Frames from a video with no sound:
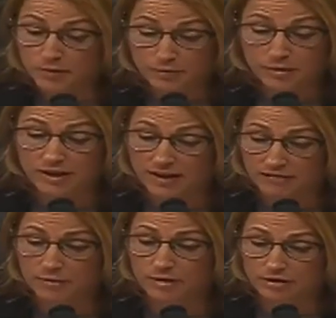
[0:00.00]
we want
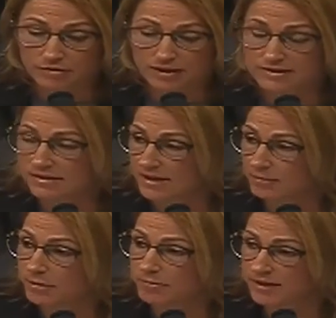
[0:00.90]
everyone who needs an
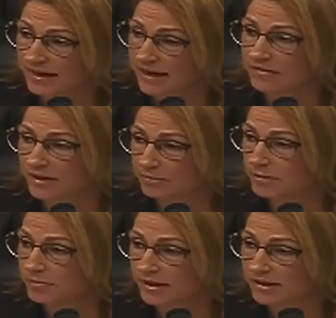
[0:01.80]
EpiPen to have an
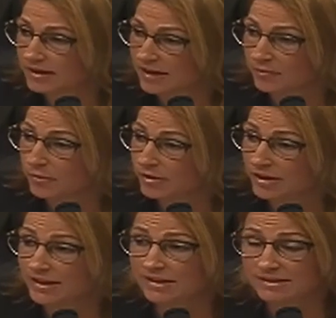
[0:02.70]
EpiPen, and we're
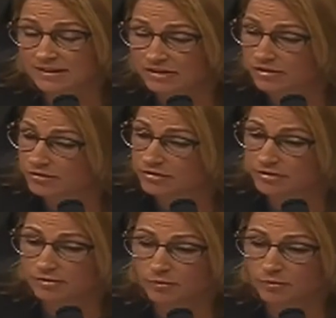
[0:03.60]
going to continue to